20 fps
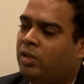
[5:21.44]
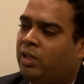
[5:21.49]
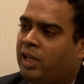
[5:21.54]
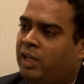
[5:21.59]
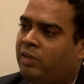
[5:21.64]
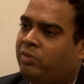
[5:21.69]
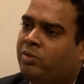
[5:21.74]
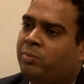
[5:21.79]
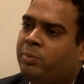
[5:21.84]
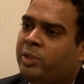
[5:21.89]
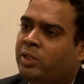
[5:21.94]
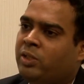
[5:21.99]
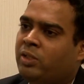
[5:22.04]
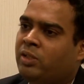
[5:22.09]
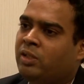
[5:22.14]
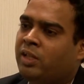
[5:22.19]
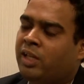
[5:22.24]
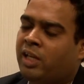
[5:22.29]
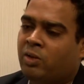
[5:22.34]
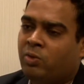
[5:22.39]

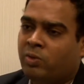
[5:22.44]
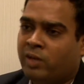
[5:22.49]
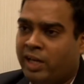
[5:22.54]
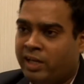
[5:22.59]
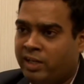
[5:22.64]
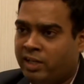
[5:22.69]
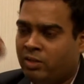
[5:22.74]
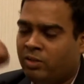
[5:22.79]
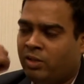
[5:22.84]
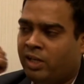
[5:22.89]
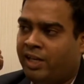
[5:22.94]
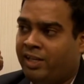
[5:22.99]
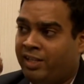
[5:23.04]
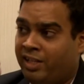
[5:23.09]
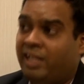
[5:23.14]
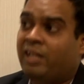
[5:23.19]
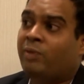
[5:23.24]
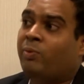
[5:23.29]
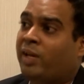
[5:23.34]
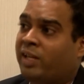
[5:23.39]
Information cannot get into the head
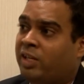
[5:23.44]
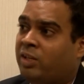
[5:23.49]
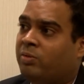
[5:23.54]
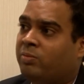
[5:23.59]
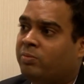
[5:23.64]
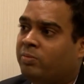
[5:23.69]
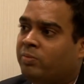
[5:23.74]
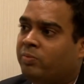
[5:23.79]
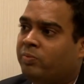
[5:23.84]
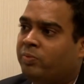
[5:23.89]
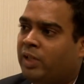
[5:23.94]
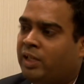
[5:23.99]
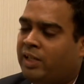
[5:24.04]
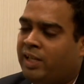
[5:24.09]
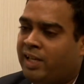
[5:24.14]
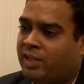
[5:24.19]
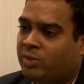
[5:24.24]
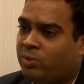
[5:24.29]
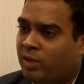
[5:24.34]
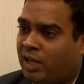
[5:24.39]
in vacuum. It
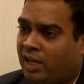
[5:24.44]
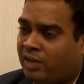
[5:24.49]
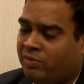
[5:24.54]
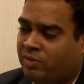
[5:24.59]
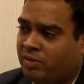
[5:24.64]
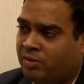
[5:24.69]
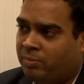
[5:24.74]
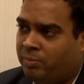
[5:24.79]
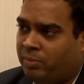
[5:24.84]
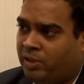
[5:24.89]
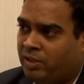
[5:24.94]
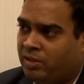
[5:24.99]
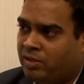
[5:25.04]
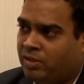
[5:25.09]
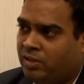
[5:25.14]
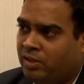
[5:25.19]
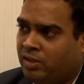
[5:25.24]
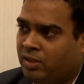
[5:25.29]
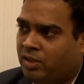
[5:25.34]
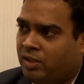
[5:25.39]
has to have a base.
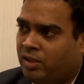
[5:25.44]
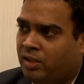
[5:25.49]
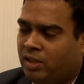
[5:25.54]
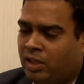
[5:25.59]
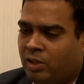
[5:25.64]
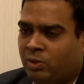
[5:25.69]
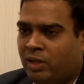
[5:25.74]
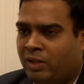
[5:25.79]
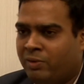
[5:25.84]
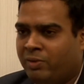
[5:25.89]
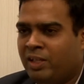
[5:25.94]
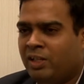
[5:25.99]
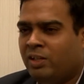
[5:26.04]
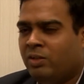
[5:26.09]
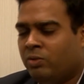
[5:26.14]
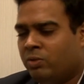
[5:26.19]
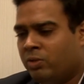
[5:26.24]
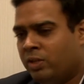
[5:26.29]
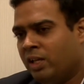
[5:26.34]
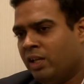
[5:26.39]
Now, even in
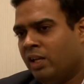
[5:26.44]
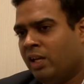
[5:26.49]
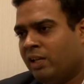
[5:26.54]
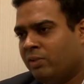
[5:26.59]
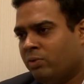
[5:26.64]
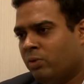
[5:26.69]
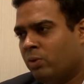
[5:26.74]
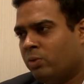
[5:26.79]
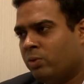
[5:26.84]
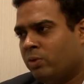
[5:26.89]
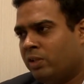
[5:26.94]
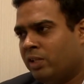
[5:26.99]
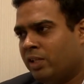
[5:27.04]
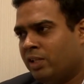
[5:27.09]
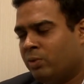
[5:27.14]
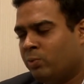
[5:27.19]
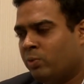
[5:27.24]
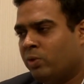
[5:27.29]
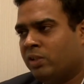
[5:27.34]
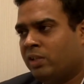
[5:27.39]
real life also, it
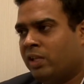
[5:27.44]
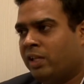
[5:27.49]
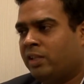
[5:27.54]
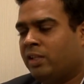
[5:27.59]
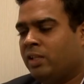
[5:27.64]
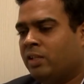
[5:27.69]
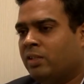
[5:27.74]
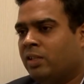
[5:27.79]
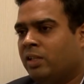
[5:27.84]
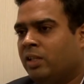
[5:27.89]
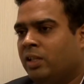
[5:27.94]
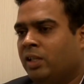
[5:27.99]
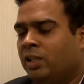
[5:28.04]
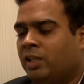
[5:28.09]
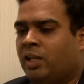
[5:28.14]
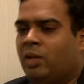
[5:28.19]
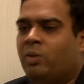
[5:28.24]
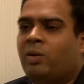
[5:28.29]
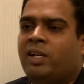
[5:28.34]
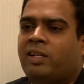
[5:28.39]
just works like this.
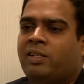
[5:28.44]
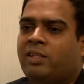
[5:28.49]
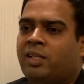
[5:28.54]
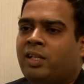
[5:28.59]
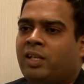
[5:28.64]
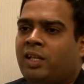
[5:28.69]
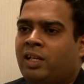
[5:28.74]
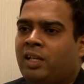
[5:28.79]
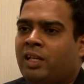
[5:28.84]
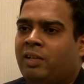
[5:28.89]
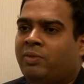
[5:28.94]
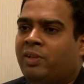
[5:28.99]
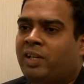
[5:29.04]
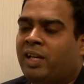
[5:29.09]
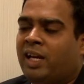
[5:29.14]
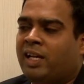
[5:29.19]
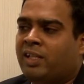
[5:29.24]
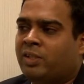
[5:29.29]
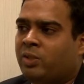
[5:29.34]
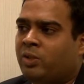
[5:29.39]
Now, let's say if I
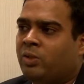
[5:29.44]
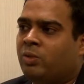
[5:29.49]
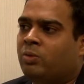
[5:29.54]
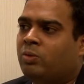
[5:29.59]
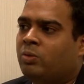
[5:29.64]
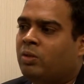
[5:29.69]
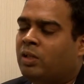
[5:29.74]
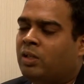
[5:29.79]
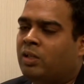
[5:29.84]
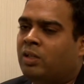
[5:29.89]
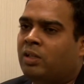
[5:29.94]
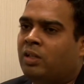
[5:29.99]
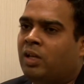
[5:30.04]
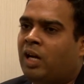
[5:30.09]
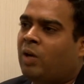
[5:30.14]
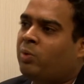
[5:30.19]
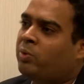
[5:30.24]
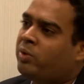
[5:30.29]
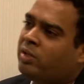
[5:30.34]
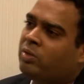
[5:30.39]
ask you,
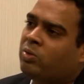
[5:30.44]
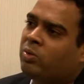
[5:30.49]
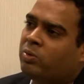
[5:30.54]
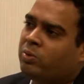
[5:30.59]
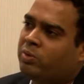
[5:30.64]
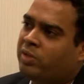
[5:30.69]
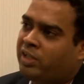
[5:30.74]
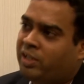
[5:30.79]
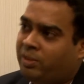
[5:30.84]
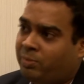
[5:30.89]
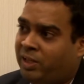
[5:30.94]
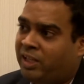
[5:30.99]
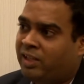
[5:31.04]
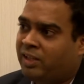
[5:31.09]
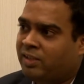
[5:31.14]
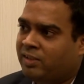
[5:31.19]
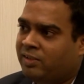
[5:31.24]
how do I go to Citibank?